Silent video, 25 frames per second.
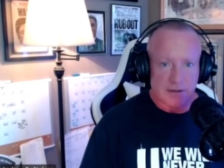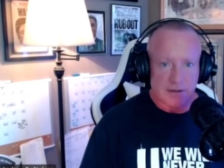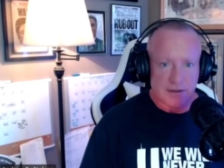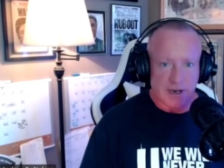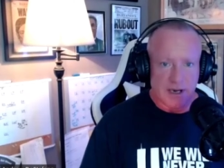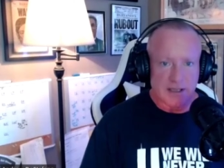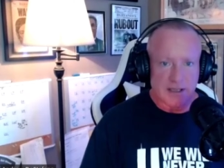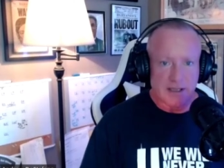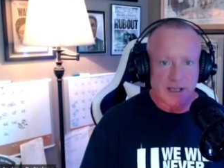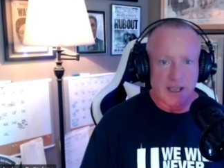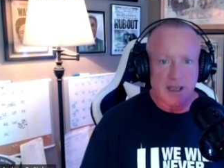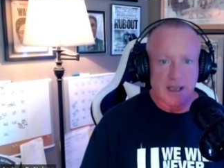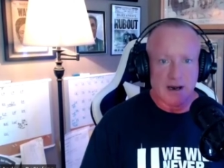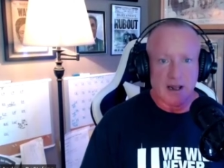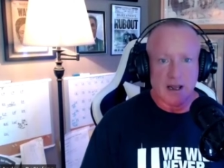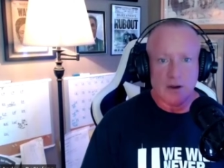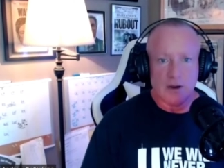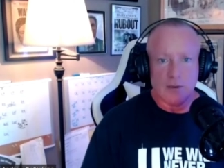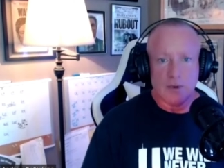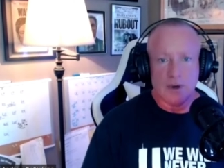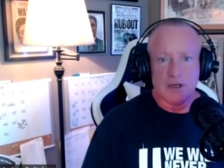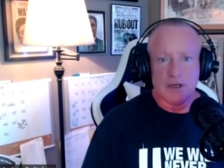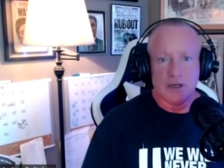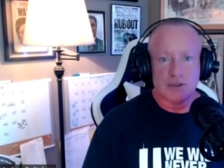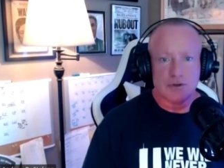Tren de
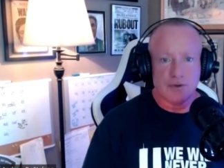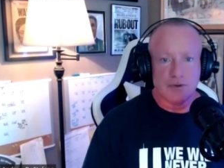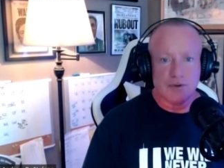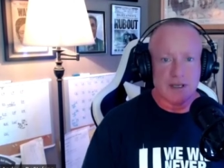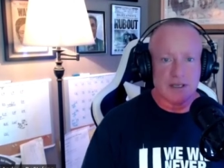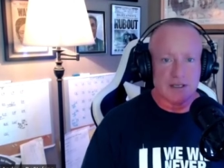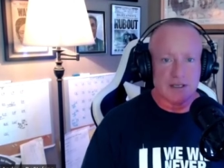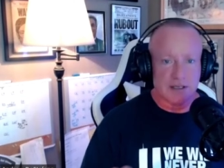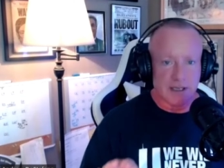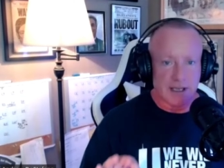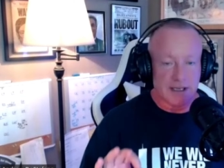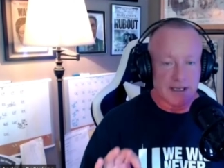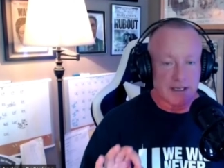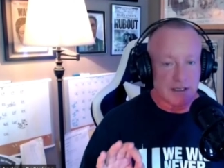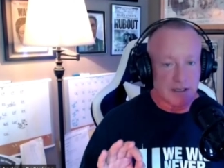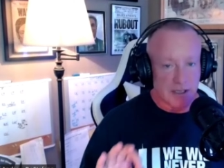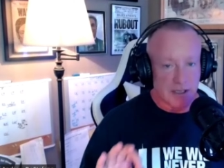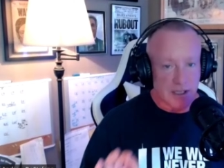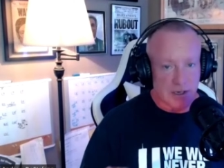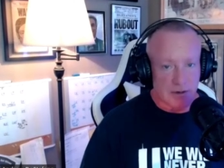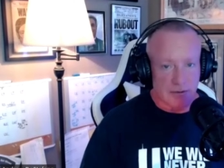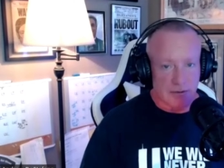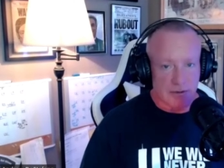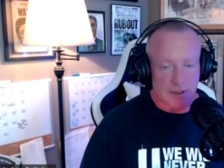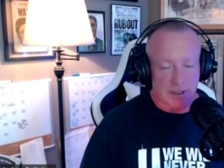Aragua translates
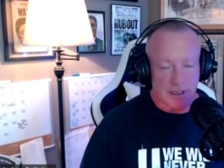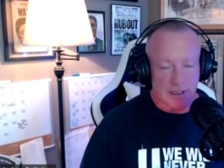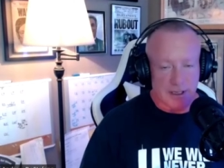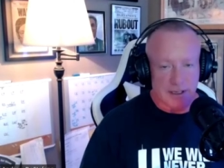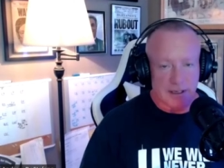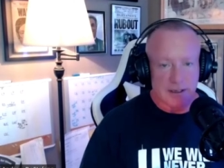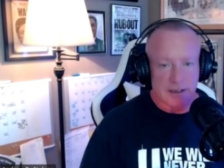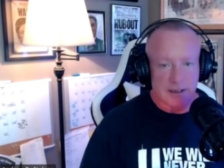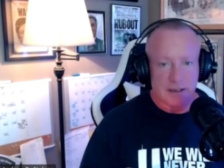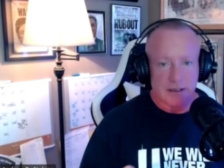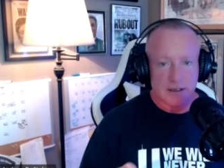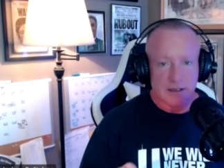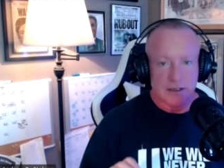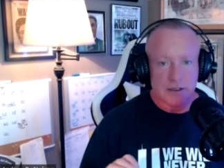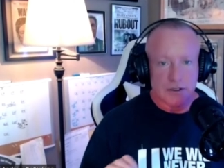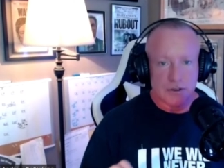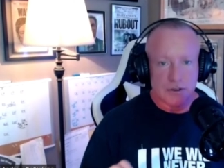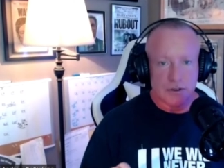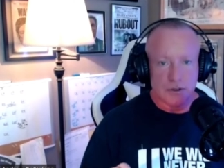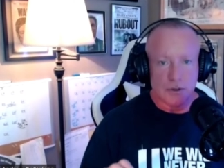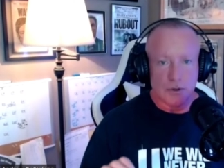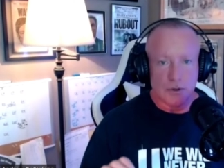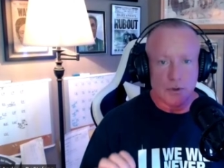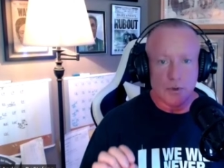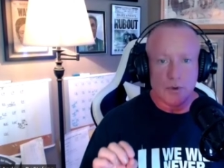literally
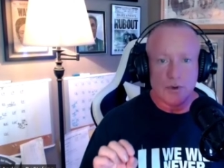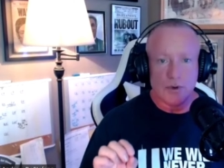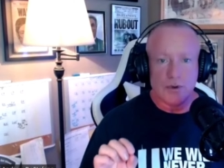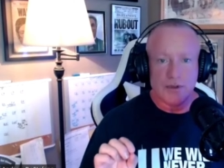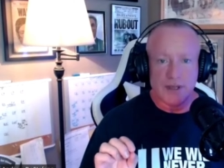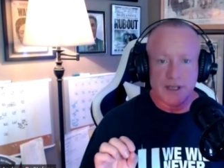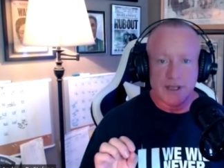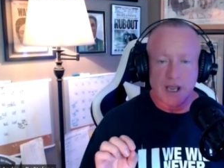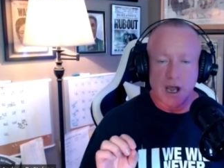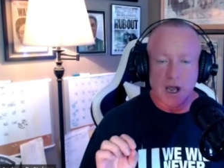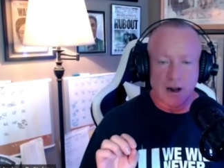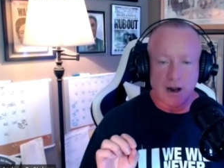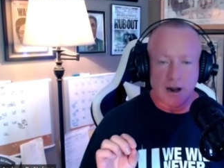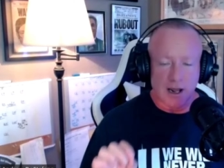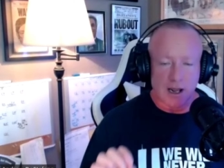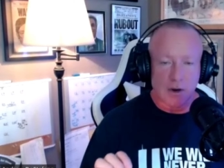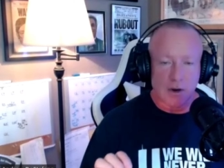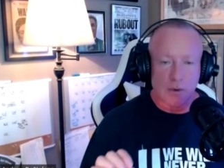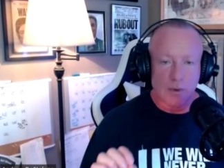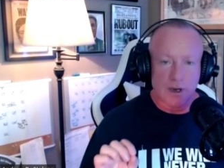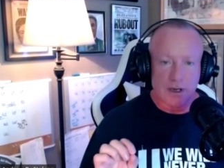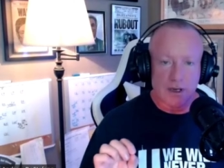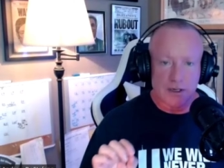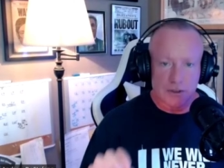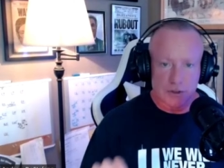to the
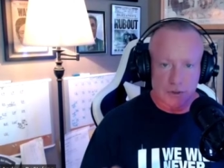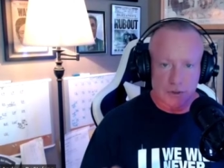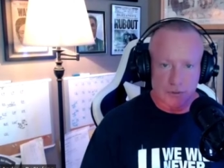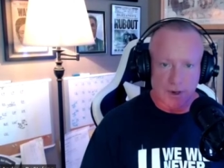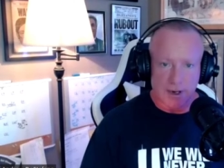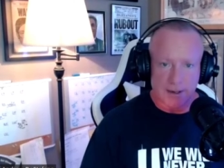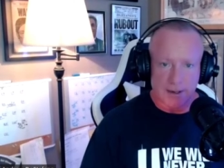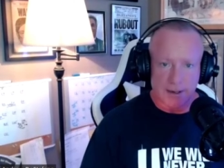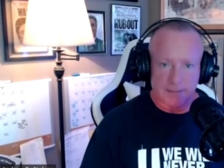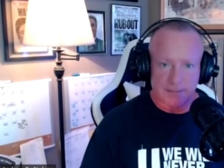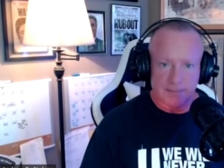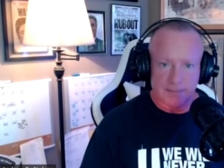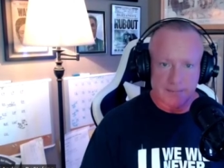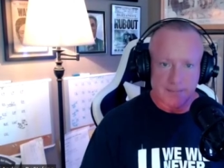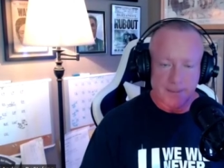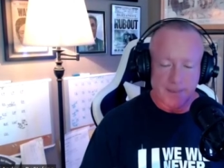Aragua train.